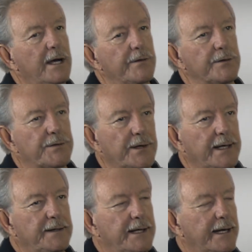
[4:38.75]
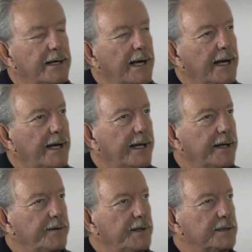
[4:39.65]
The other thing that,
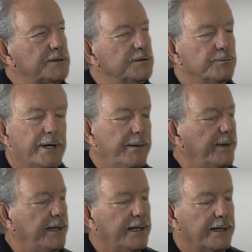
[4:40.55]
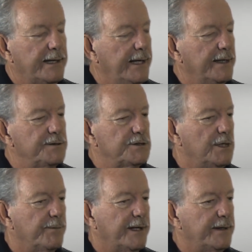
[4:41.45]
and this is maybe again
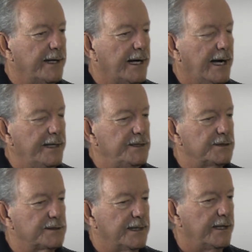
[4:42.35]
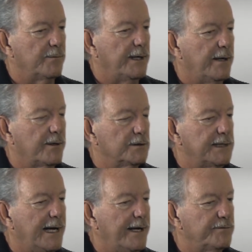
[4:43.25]
something that I just think about, because
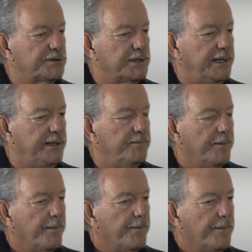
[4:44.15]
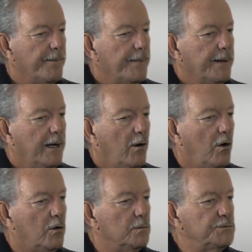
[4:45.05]
I have seen
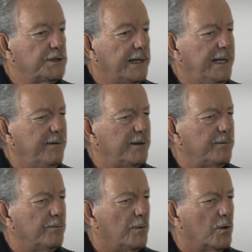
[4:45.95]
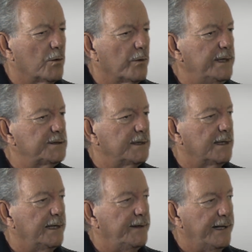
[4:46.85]
homes even more
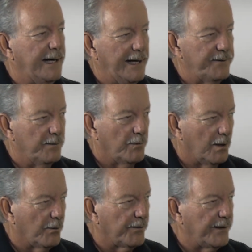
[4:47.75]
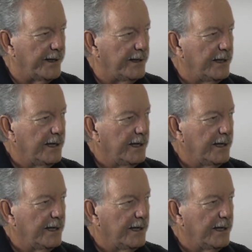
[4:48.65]
recently that had the bubble thing.